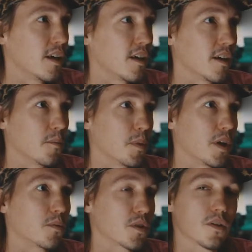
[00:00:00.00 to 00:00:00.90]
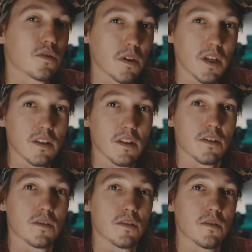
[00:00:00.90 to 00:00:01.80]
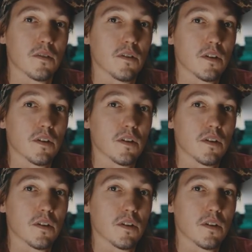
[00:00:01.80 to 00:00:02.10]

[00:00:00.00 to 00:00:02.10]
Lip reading: But he was also in this